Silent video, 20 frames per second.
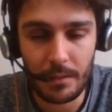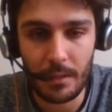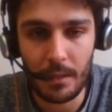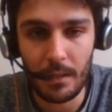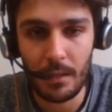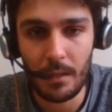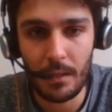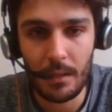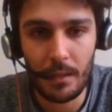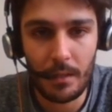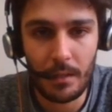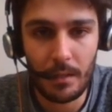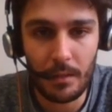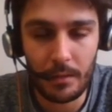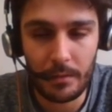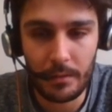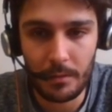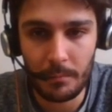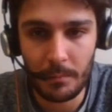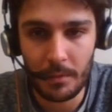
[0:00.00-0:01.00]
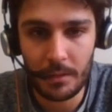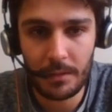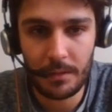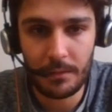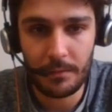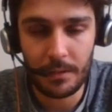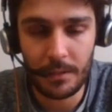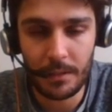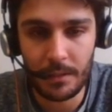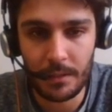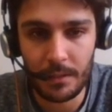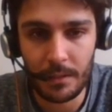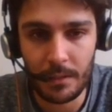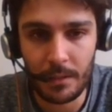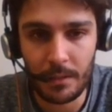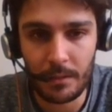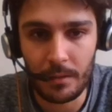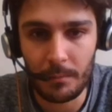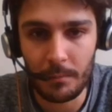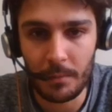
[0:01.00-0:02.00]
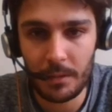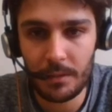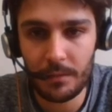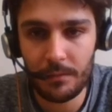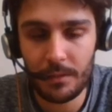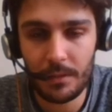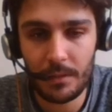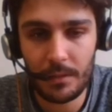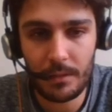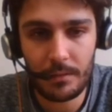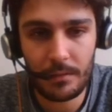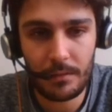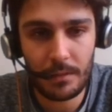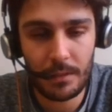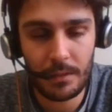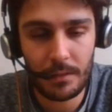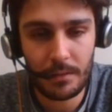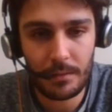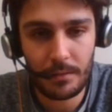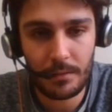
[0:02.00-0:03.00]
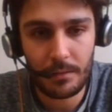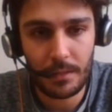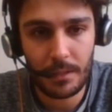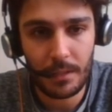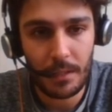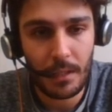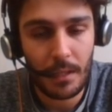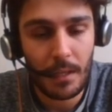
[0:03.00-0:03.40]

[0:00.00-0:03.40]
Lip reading: in the automotive industry,